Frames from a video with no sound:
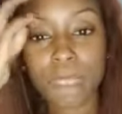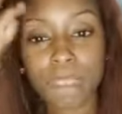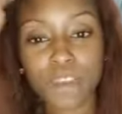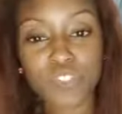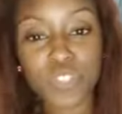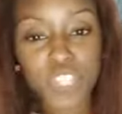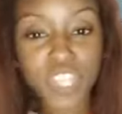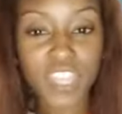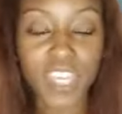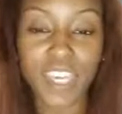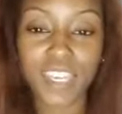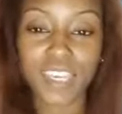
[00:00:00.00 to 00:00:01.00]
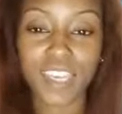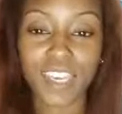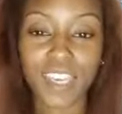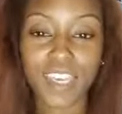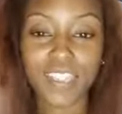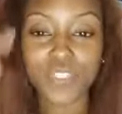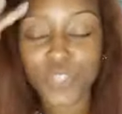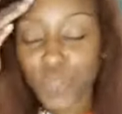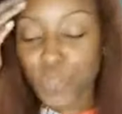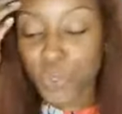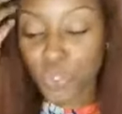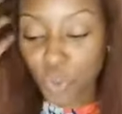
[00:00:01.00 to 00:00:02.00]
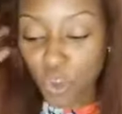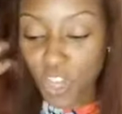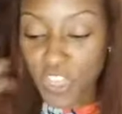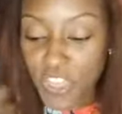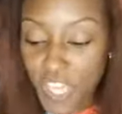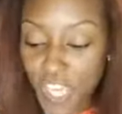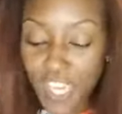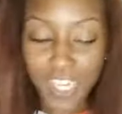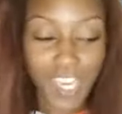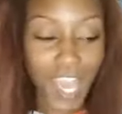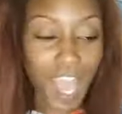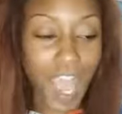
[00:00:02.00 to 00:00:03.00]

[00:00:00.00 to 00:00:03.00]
do your thing. Do your thing.